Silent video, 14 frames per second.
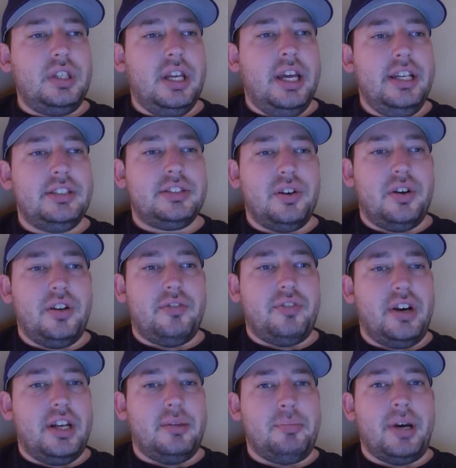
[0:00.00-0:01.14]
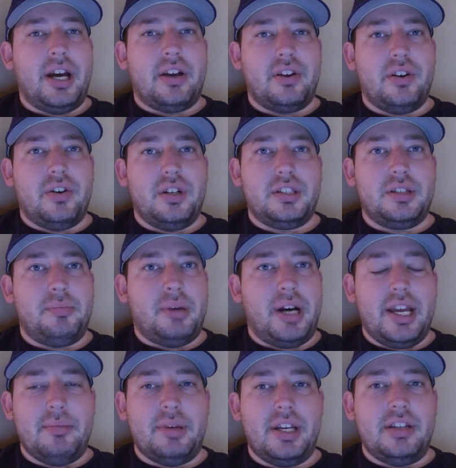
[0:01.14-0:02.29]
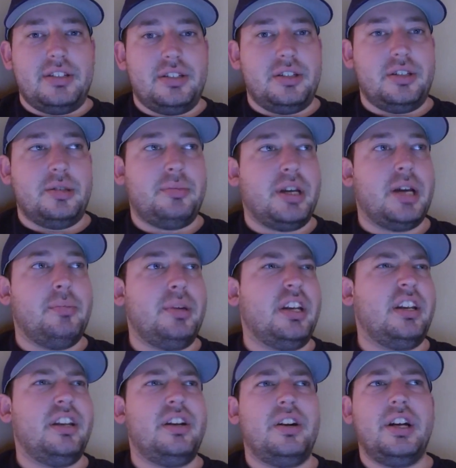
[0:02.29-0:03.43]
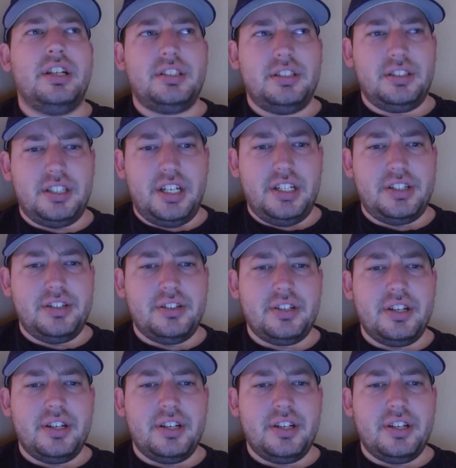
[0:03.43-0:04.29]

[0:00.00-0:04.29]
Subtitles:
He started fighting in backyards in Miami to becoming an internet sensation,